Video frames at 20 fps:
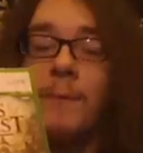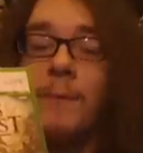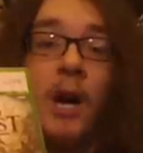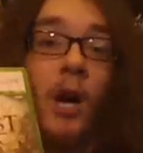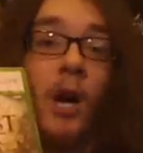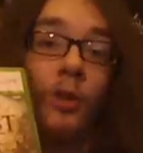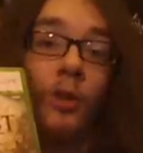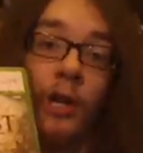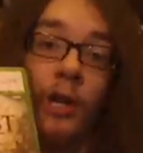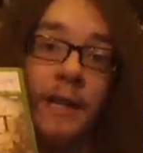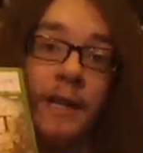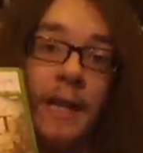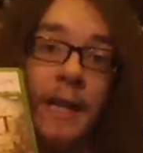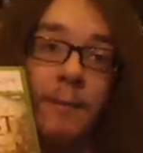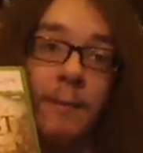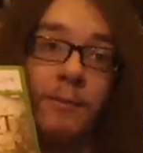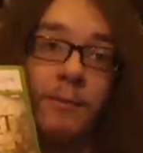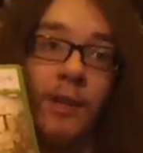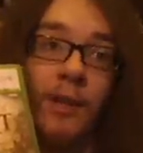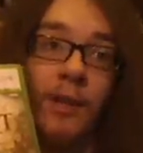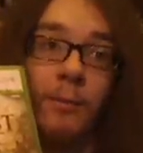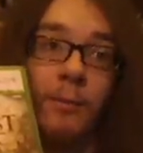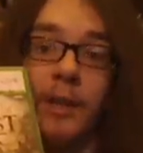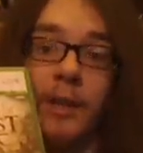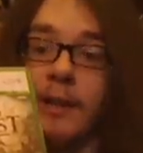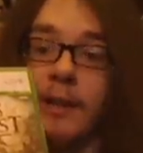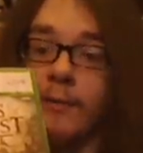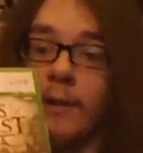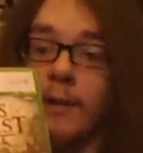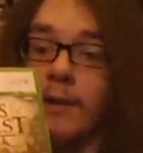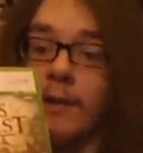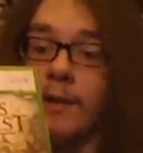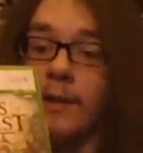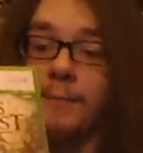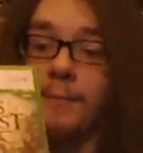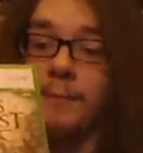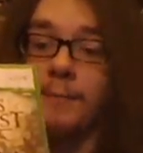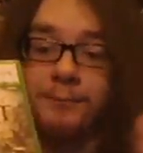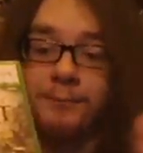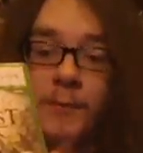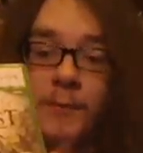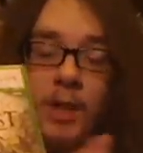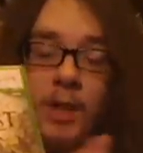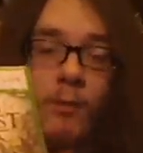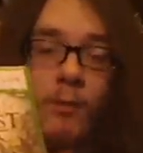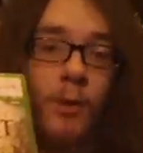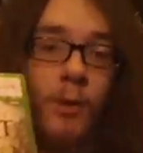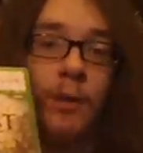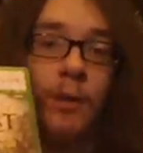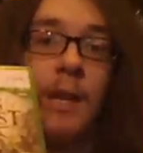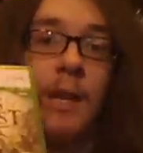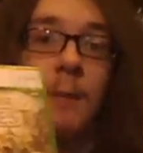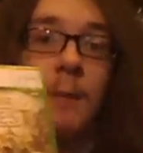the online games that I'm playing right now. Worth a